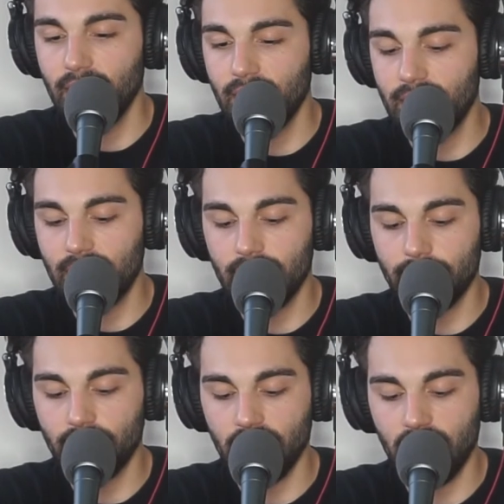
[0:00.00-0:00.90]
And,
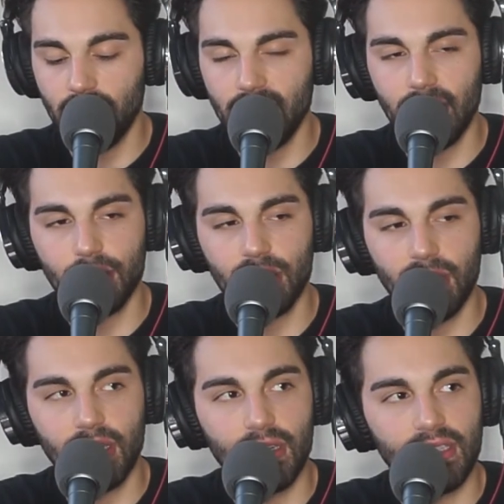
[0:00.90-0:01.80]
I think it should
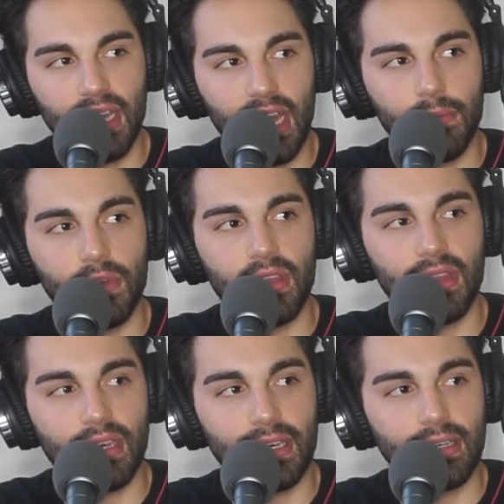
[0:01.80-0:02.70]
be a good time with
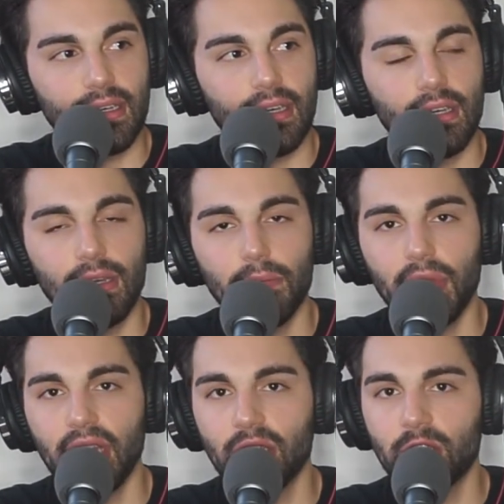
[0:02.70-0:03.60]

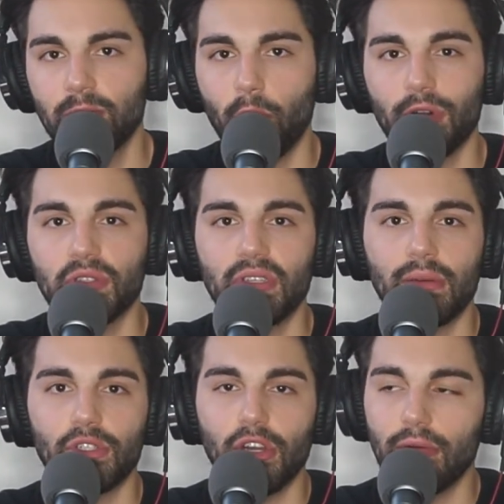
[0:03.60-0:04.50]
plenty of sports and
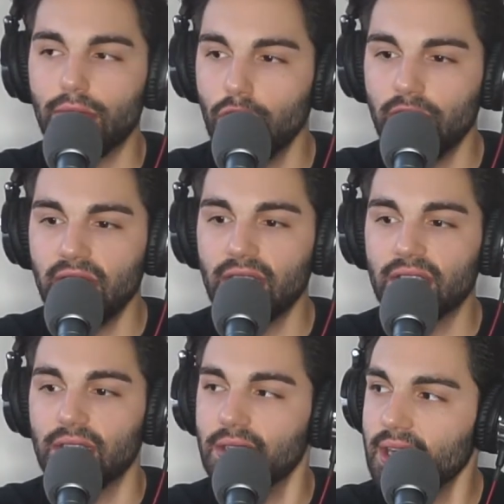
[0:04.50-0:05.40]
I'm sure
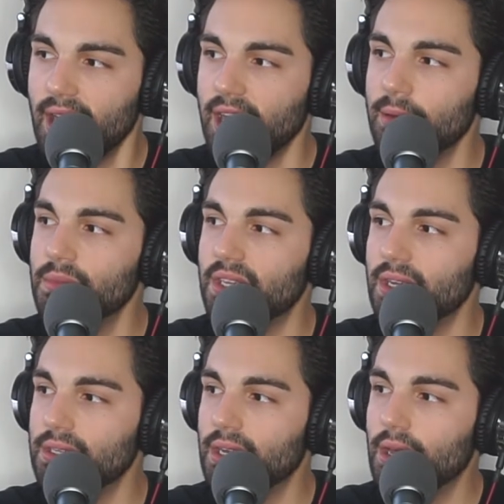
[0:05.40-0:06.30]
movies and games
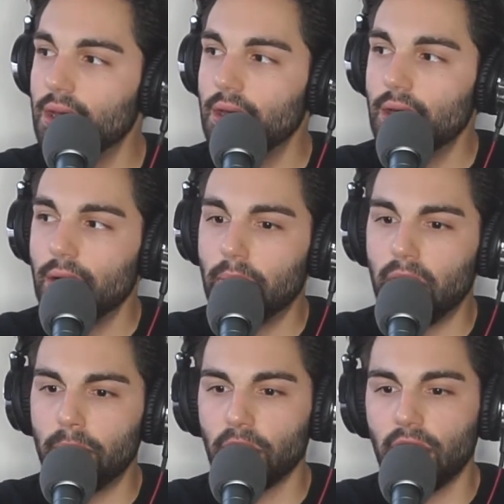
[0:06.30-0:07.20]
and
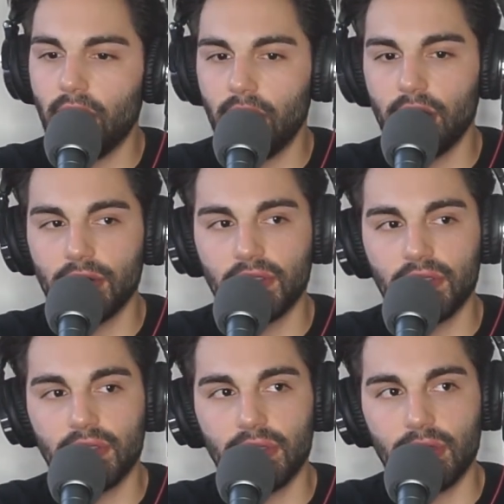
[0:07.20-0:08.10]
bumper
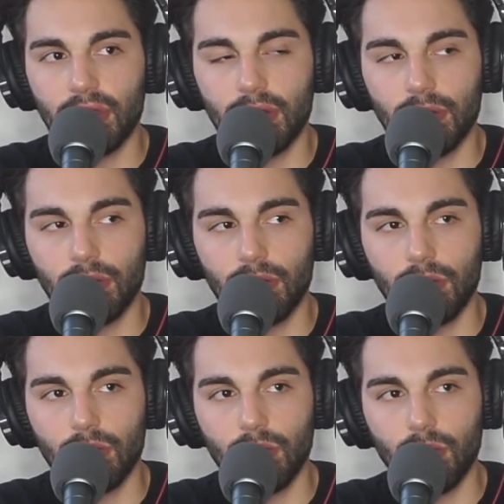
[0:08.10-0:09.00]
cars
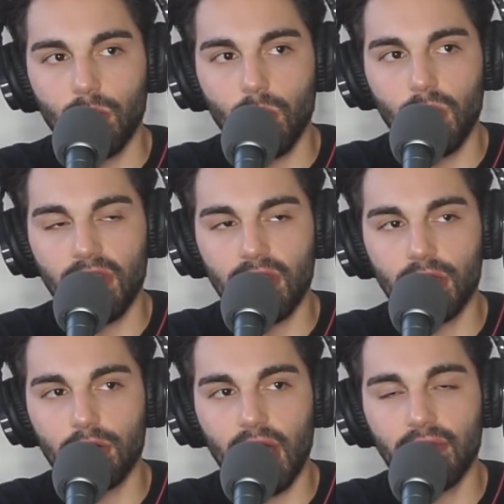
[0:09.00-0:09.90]
with the
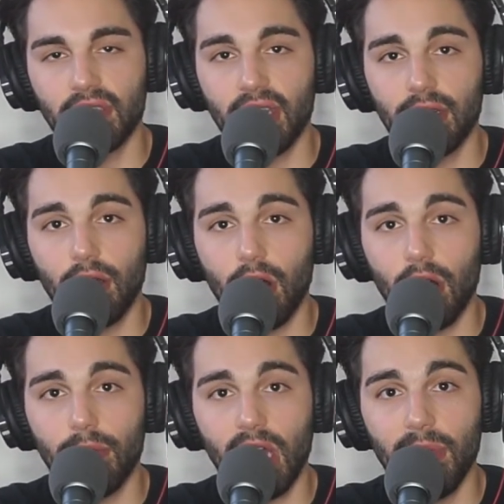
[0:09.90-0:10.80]
driver's ed
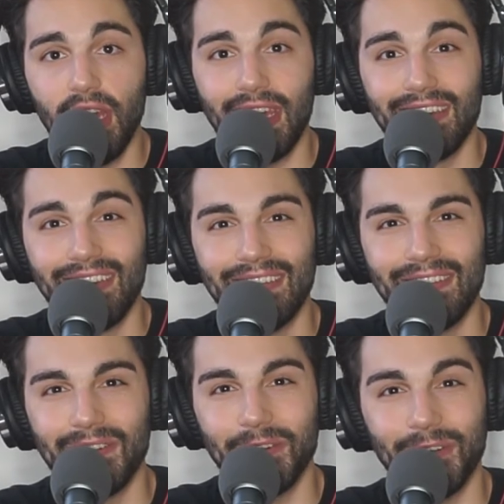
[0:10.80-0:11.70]
car, maybe?
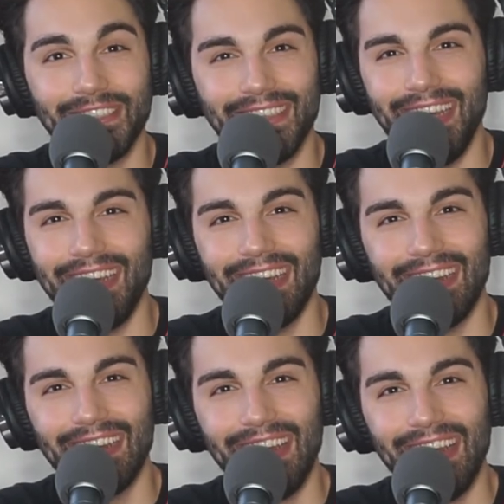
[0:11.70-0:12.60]
We'll see.
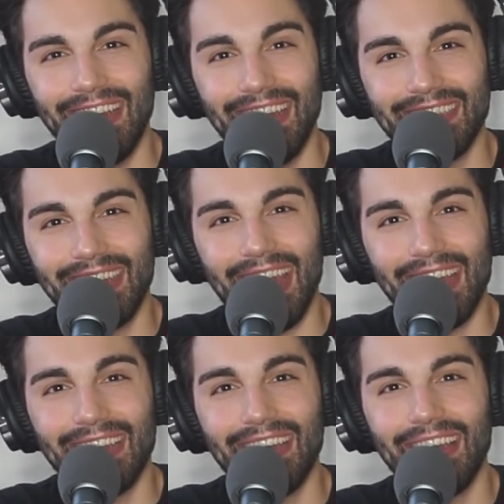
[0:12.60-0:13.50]
It's
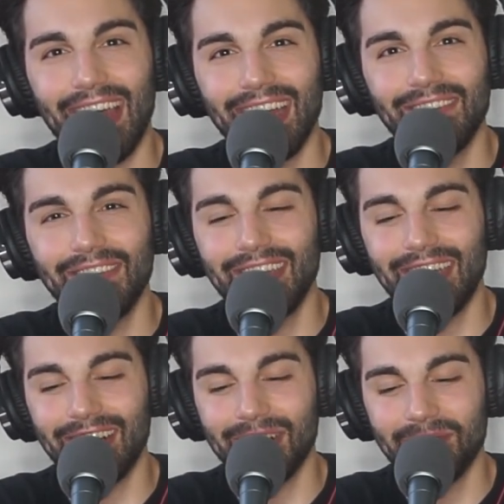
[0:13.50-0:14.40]
that kind of a
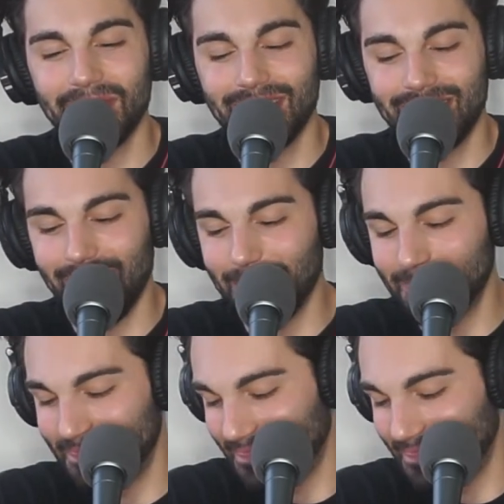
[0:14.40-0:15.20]
year. So